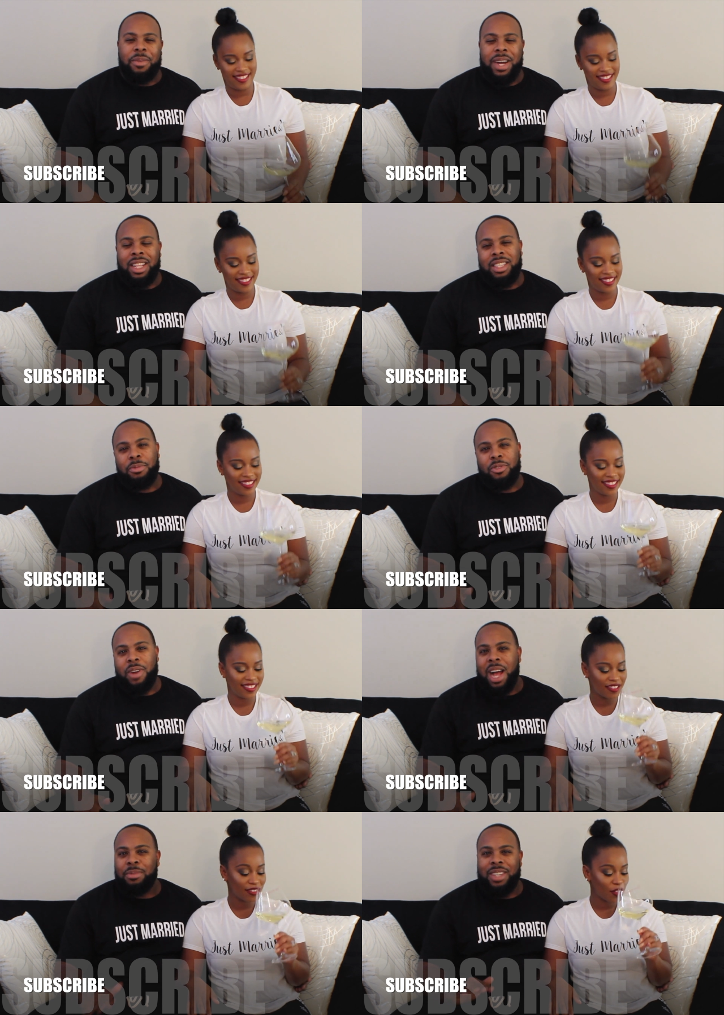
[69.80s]
Speaker 1: everybody to
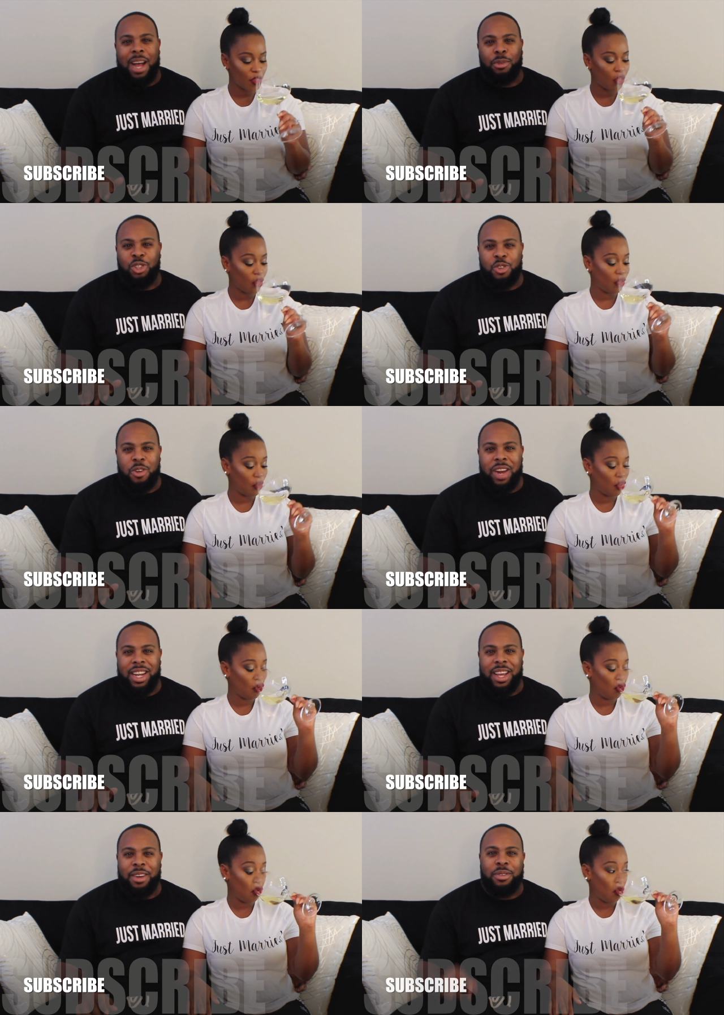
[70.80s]
subscribe. Stop what you're doing
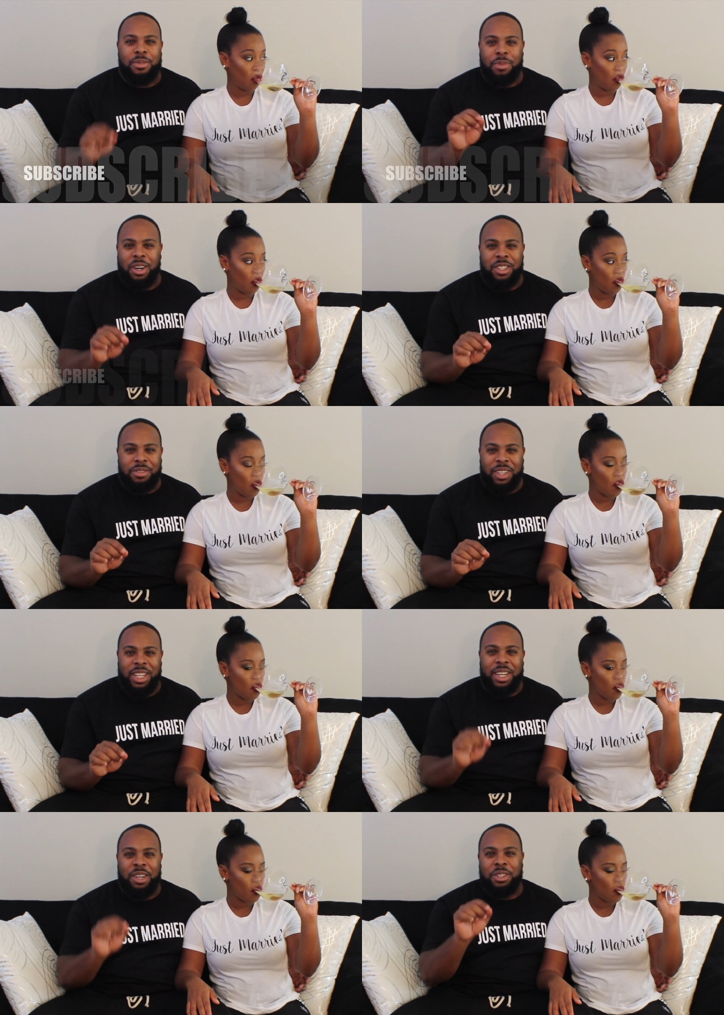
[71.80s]
right now. Pause the
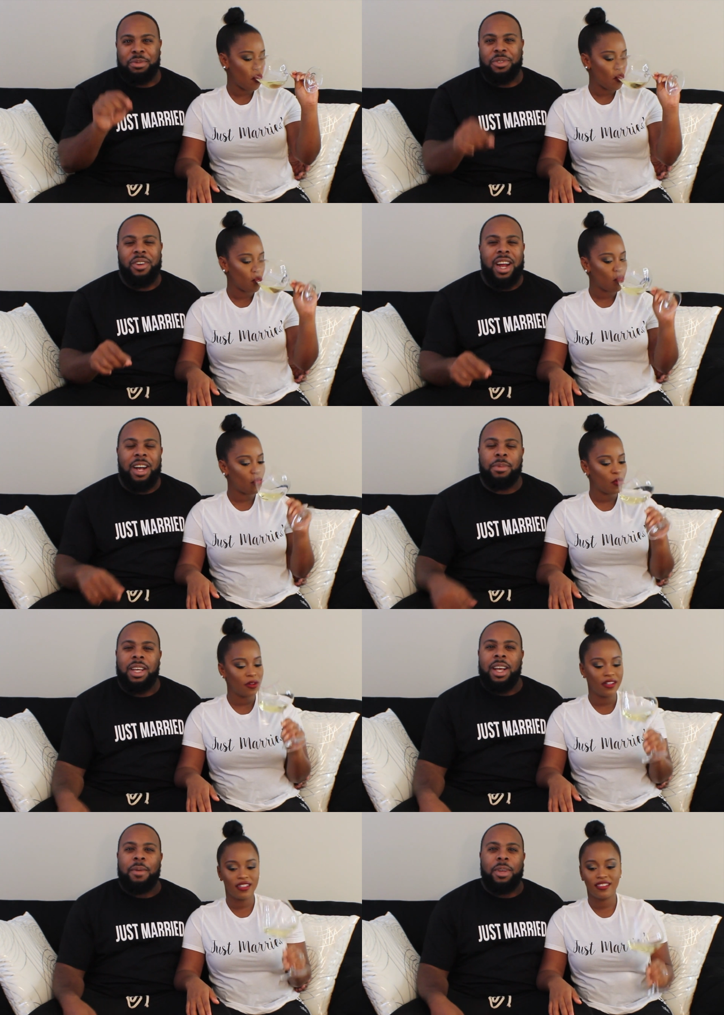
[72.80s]
video. Subscribe
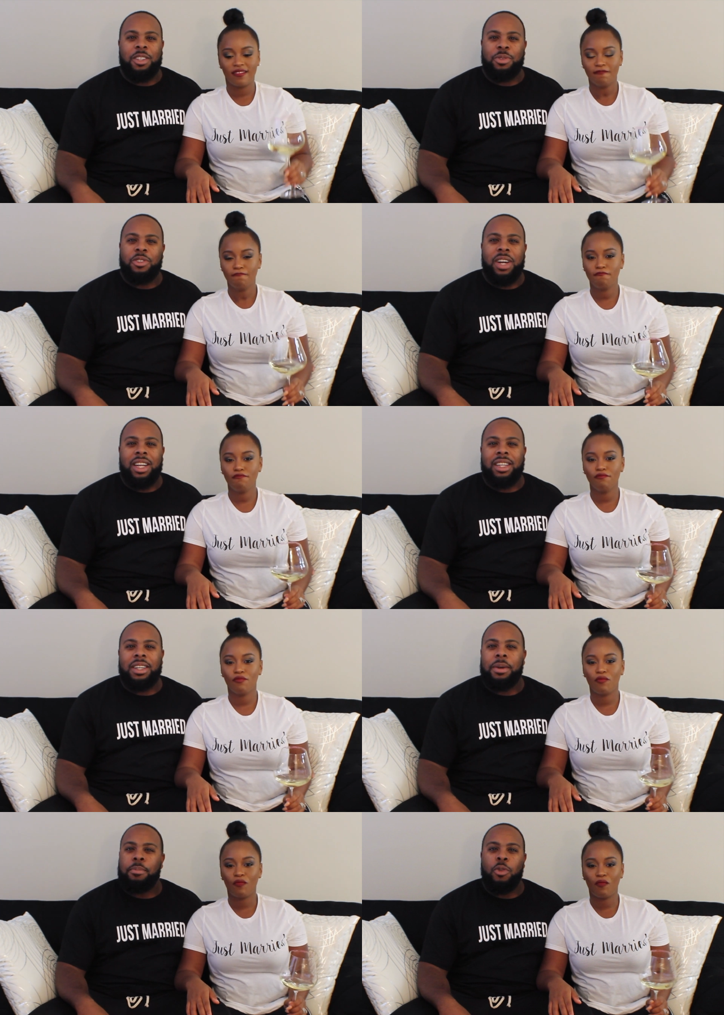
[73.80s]
because we're trying to
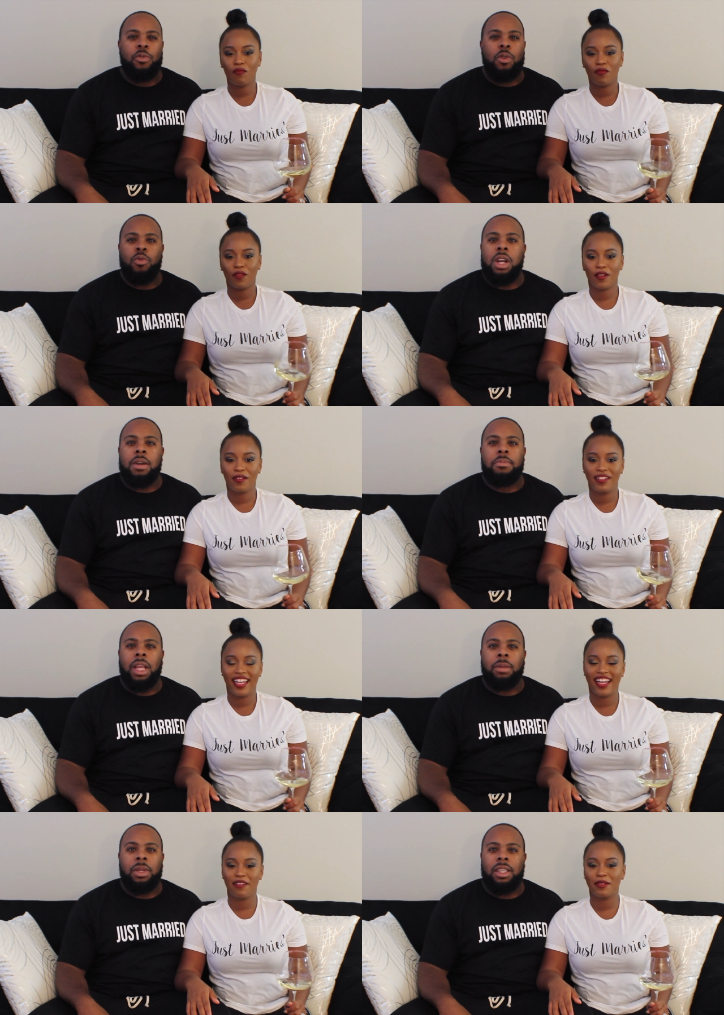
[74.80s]
move on up. there.
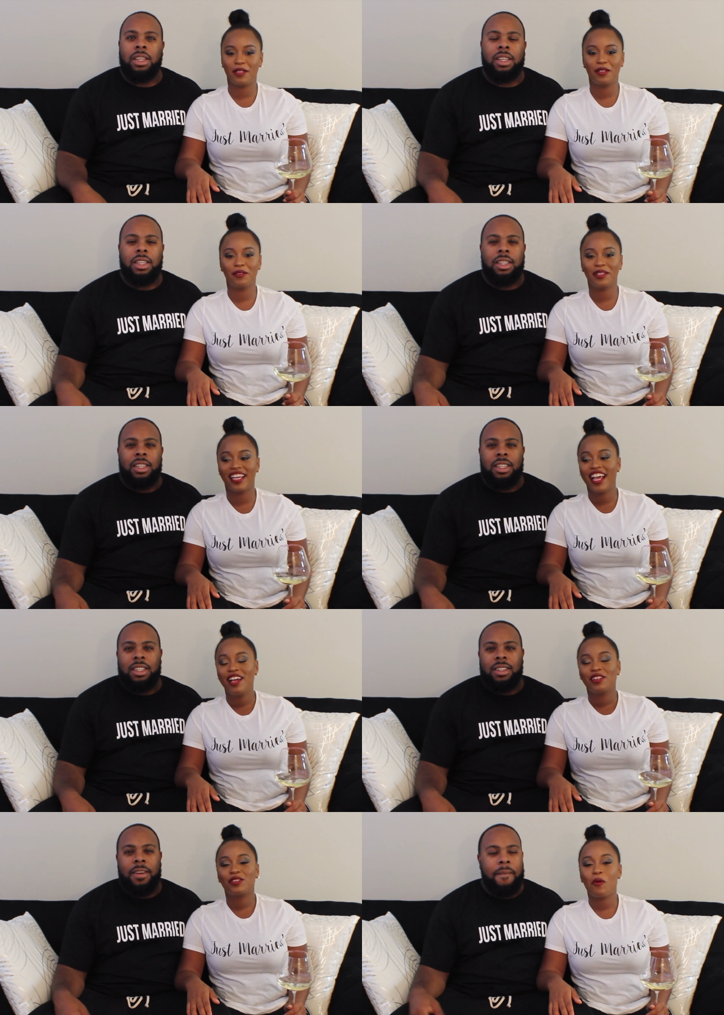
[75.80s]
Speaker 2: Absolutely.
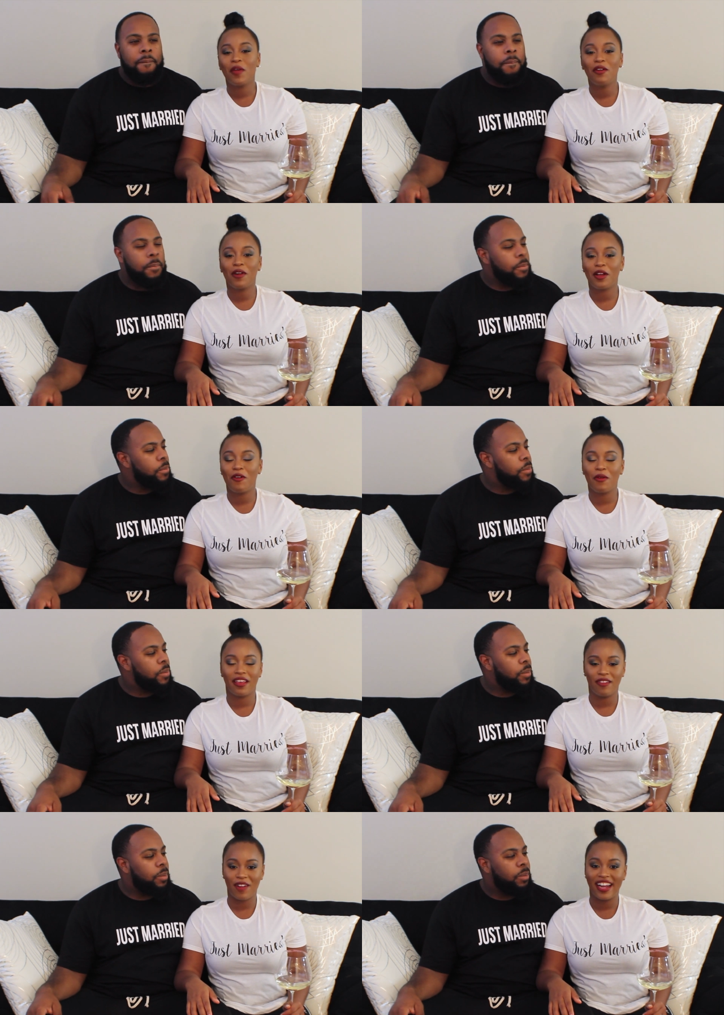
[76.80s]
So we're gonna go
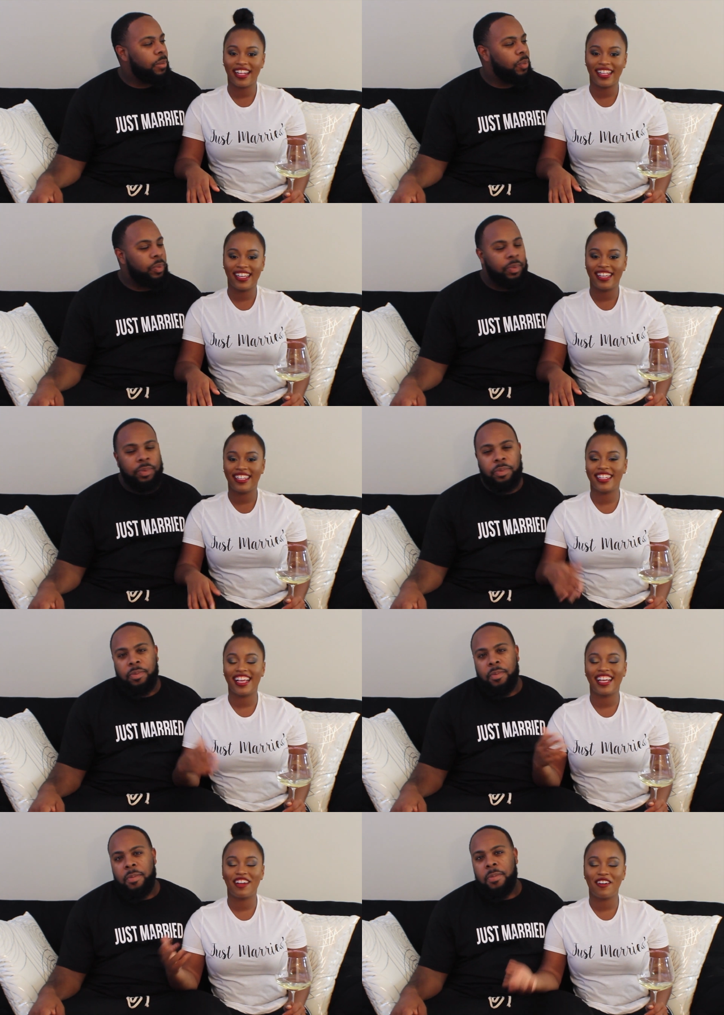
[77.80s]
get right ahead
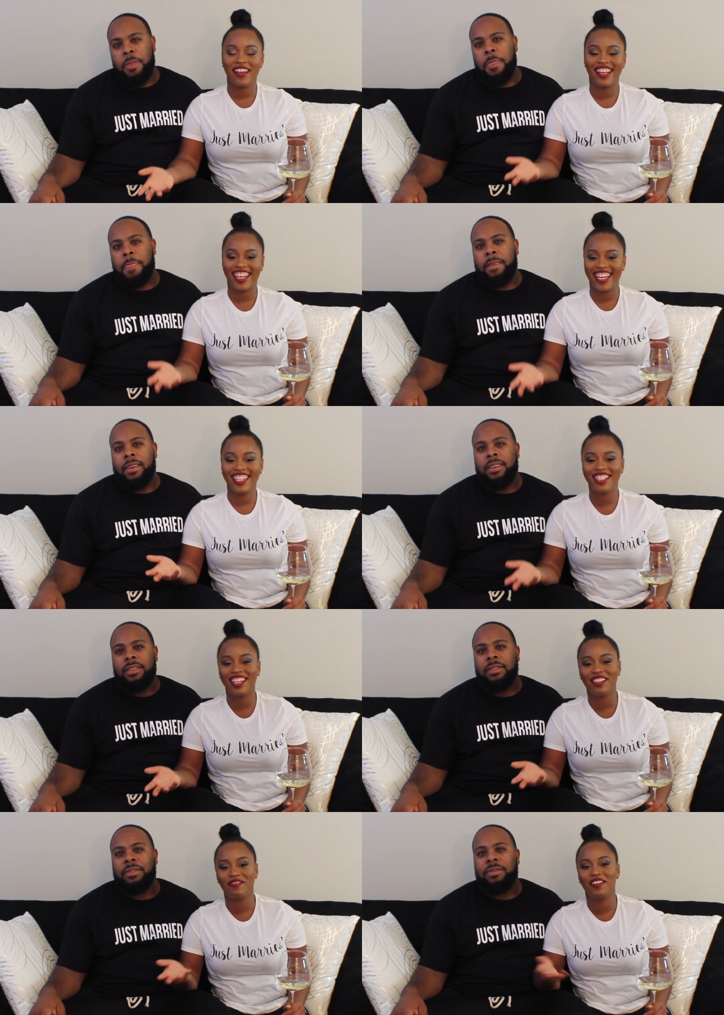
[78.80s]
and get into
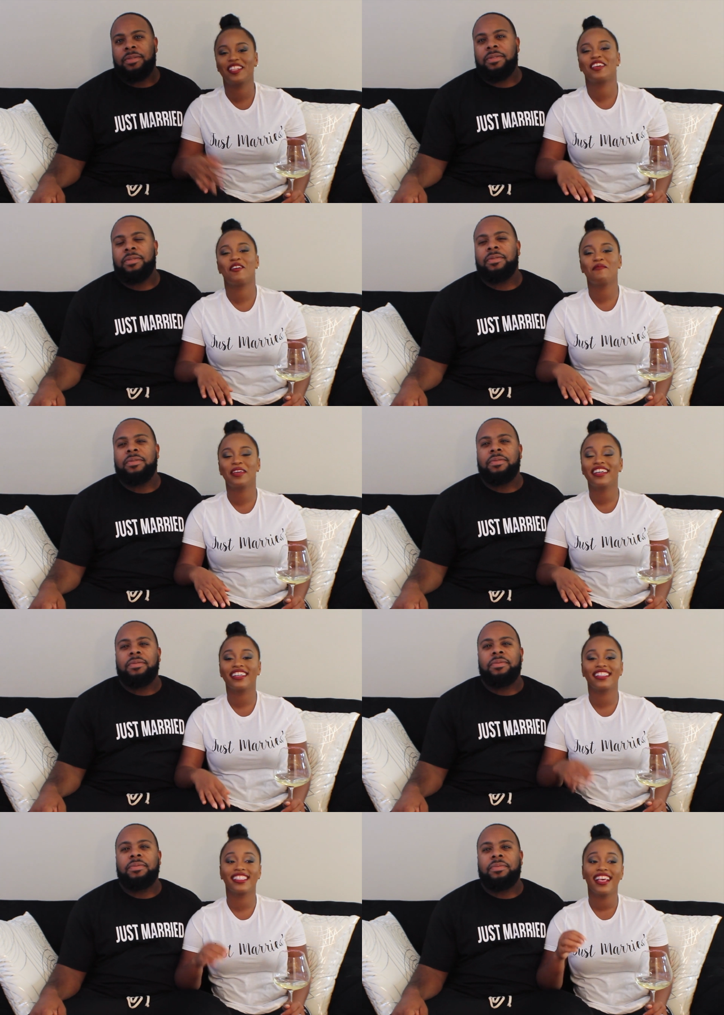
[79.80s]
the video
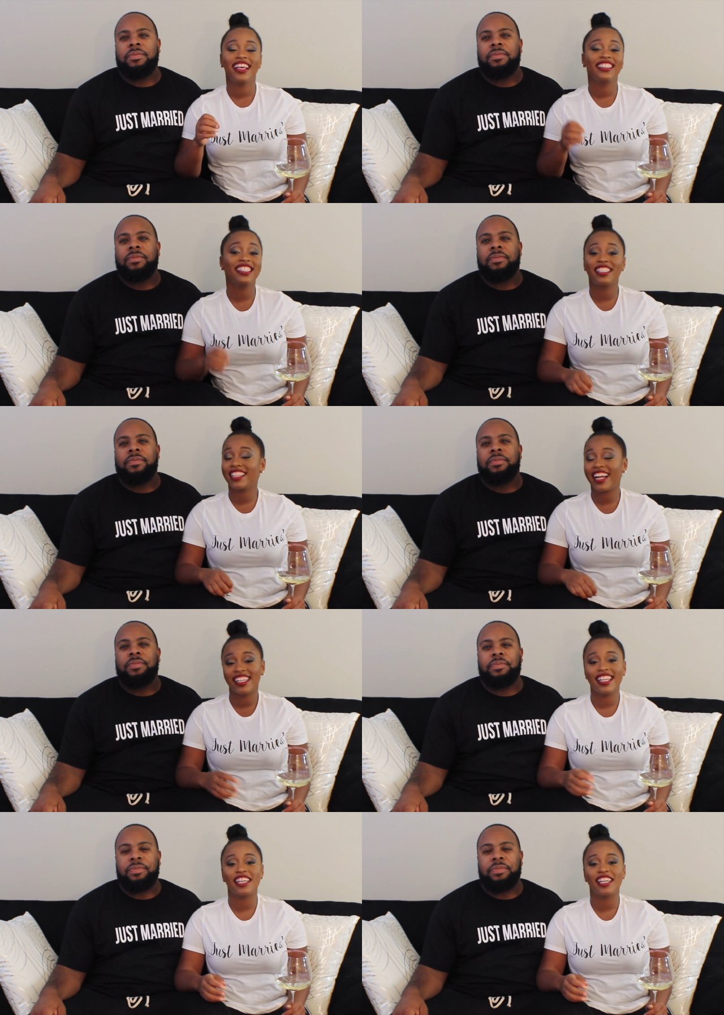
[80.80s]
because this is like I